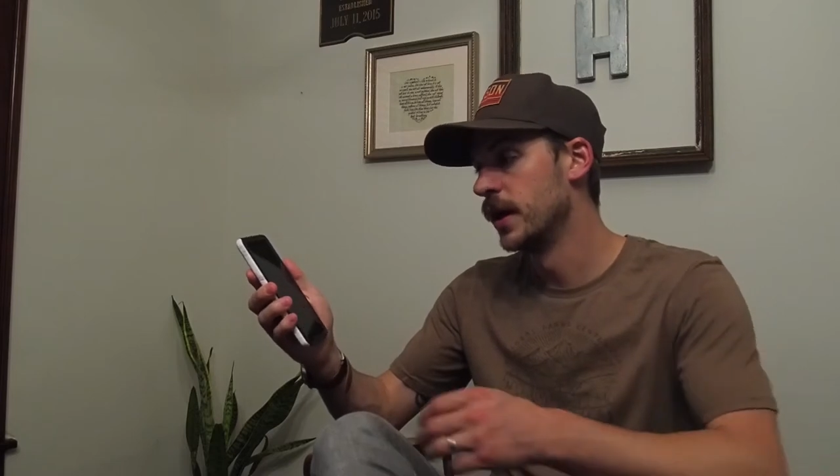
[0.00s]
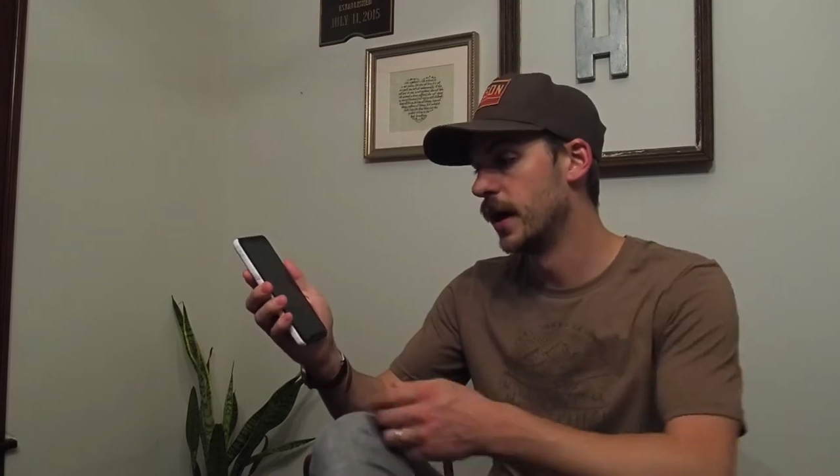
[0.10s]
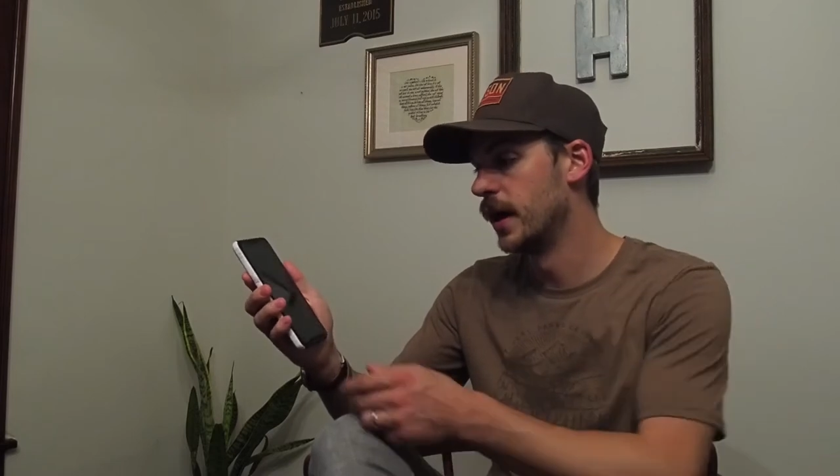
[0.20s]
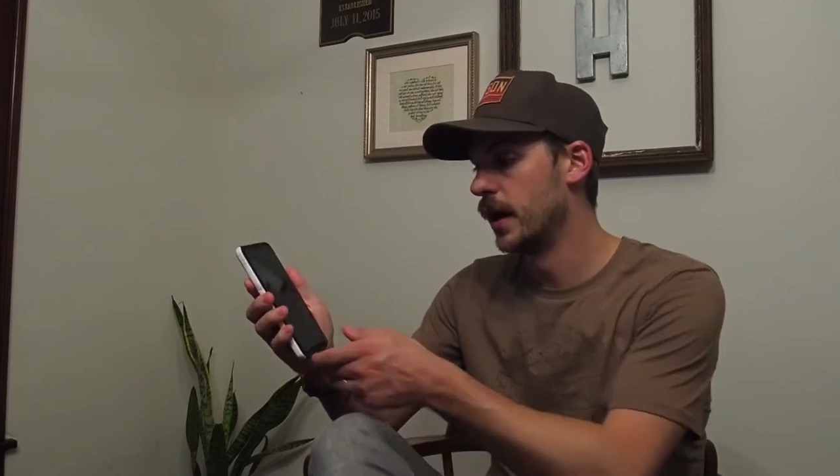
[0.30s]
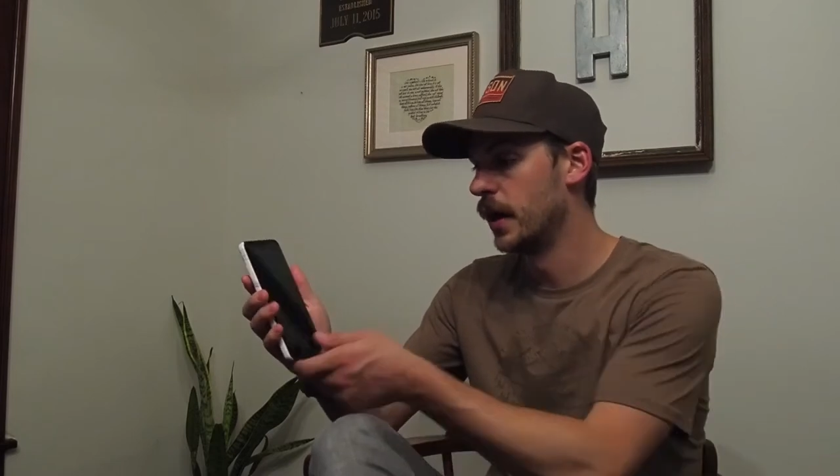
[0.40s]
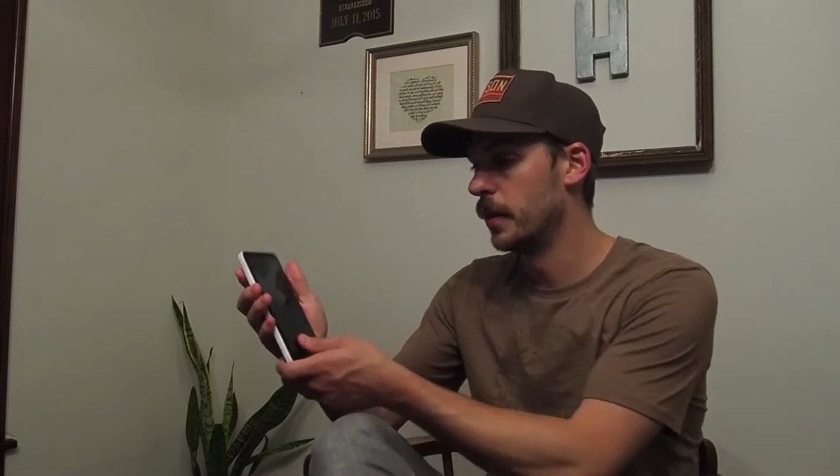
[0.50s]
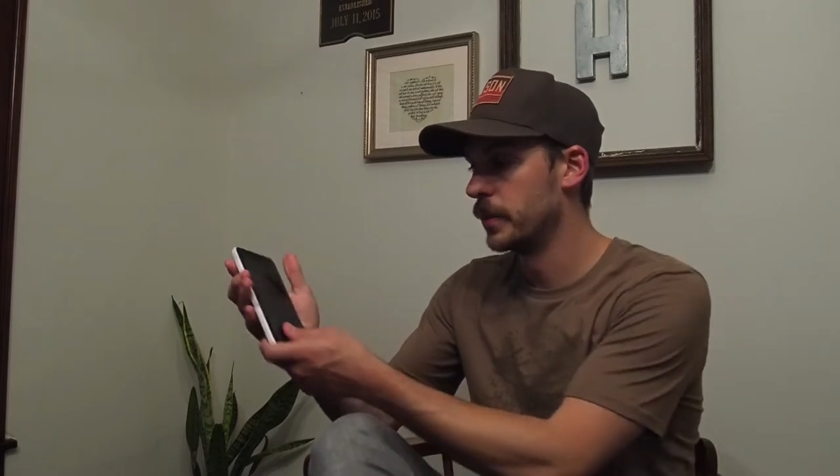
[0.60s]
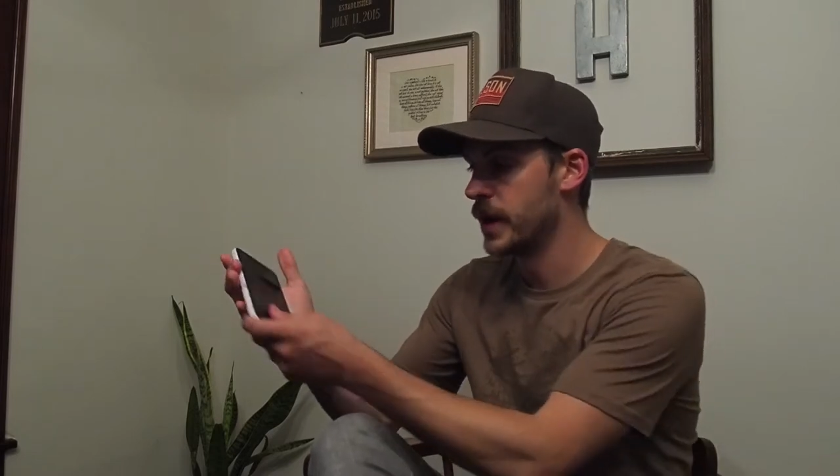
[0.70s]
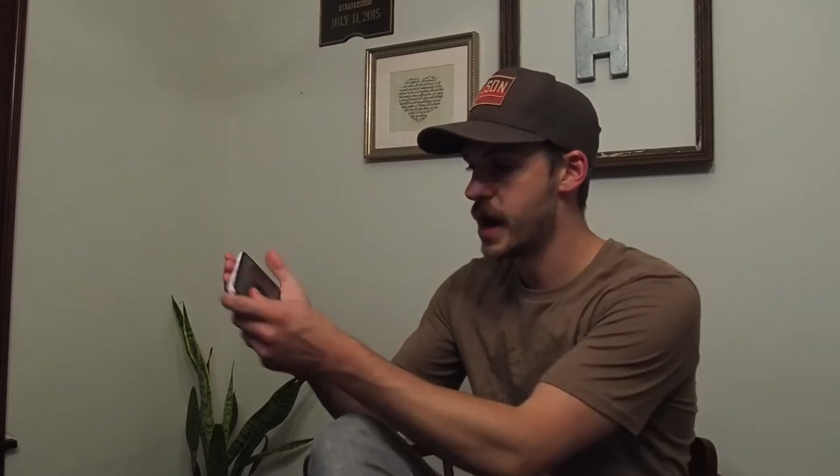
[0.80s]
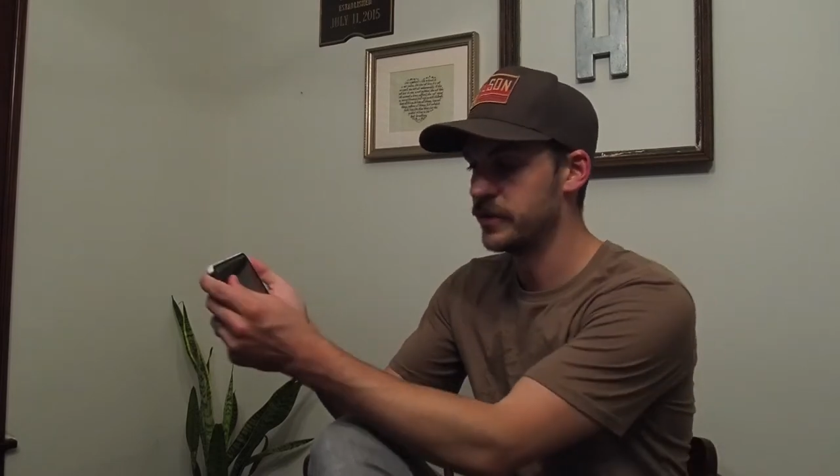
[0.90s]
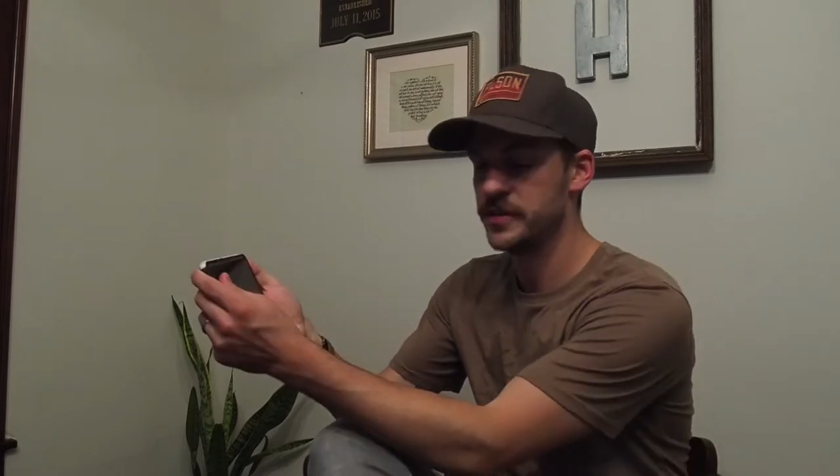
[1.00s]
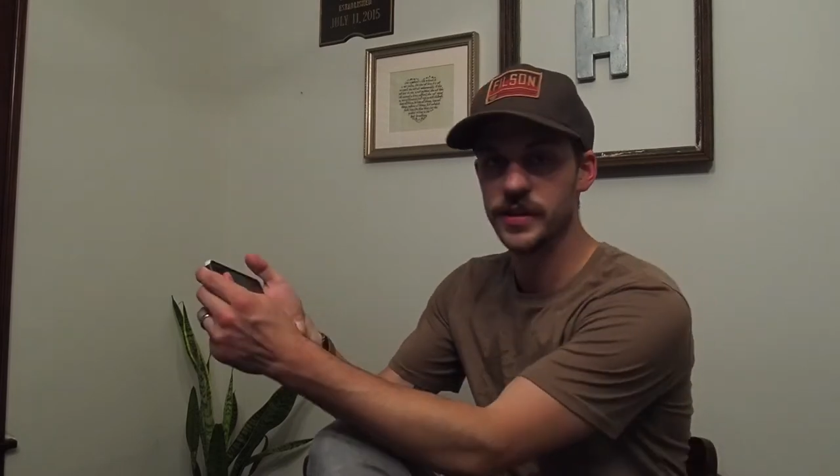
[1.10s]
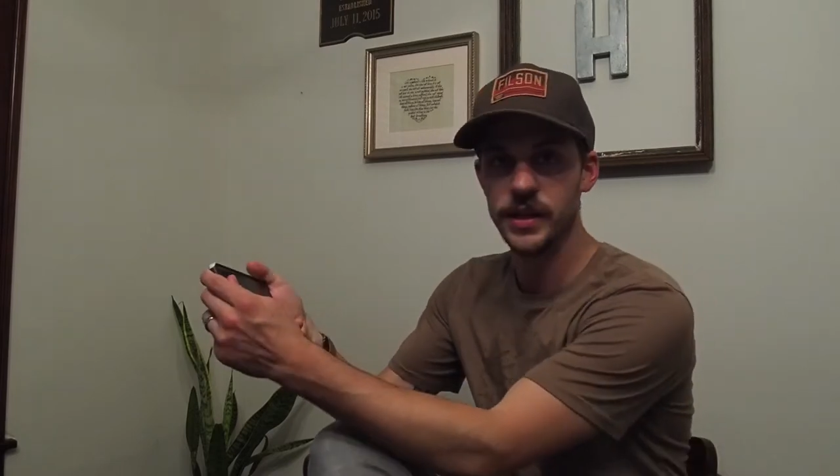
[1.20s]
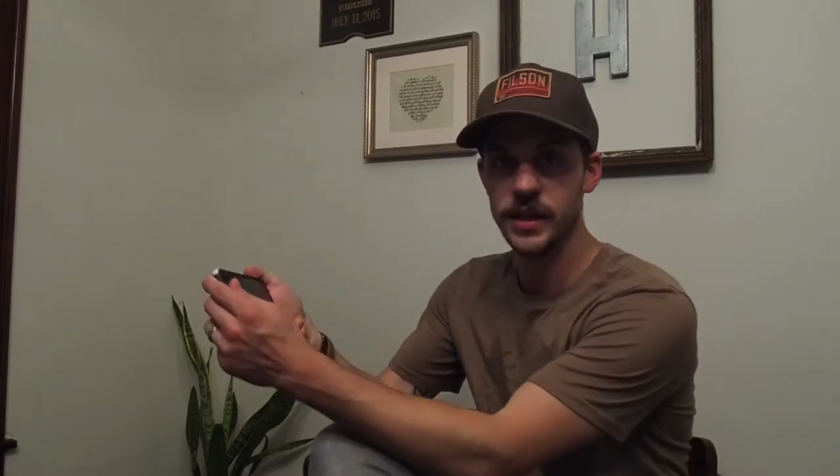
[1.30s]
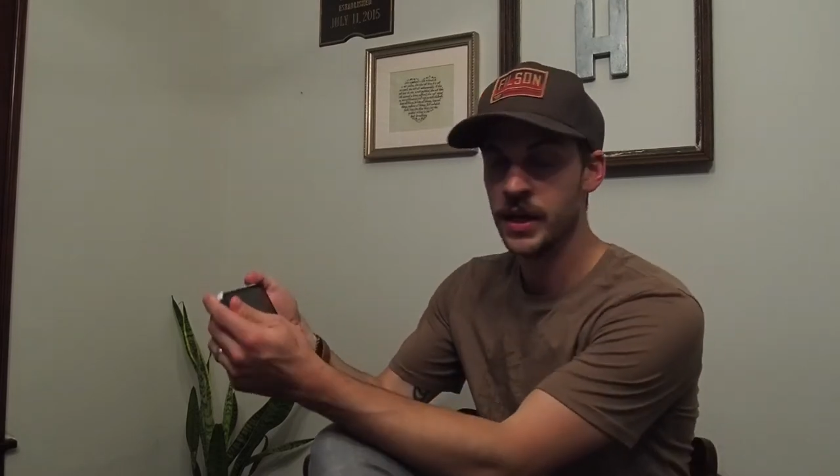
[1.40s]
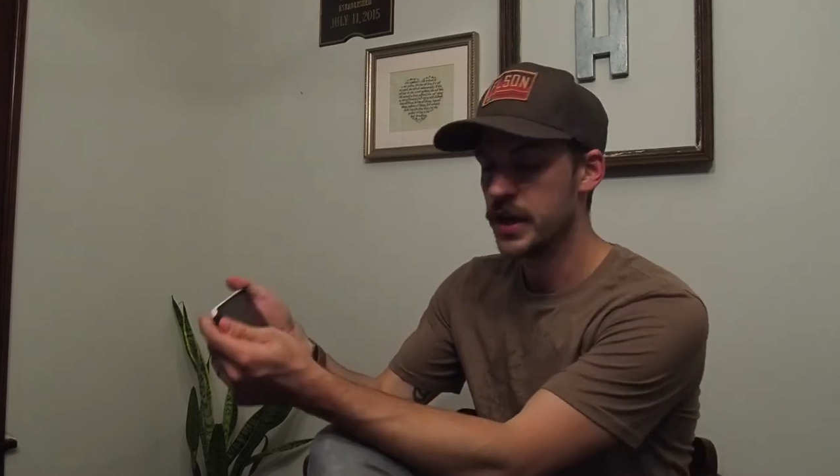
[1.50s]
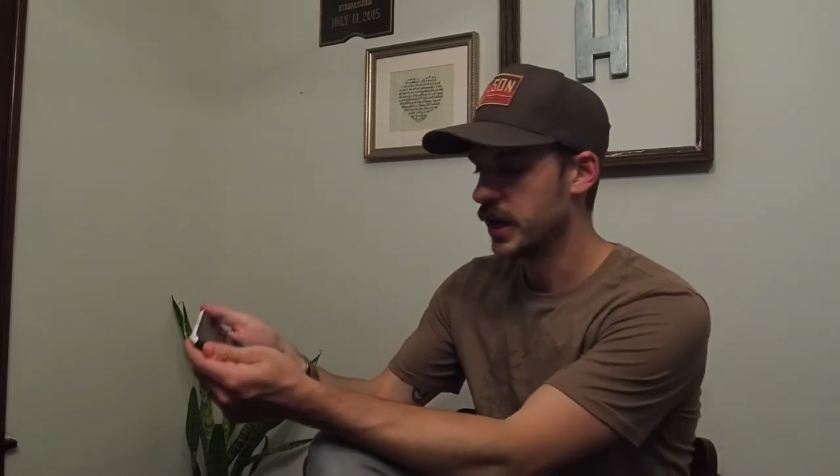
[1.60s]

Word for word: Um, but obviously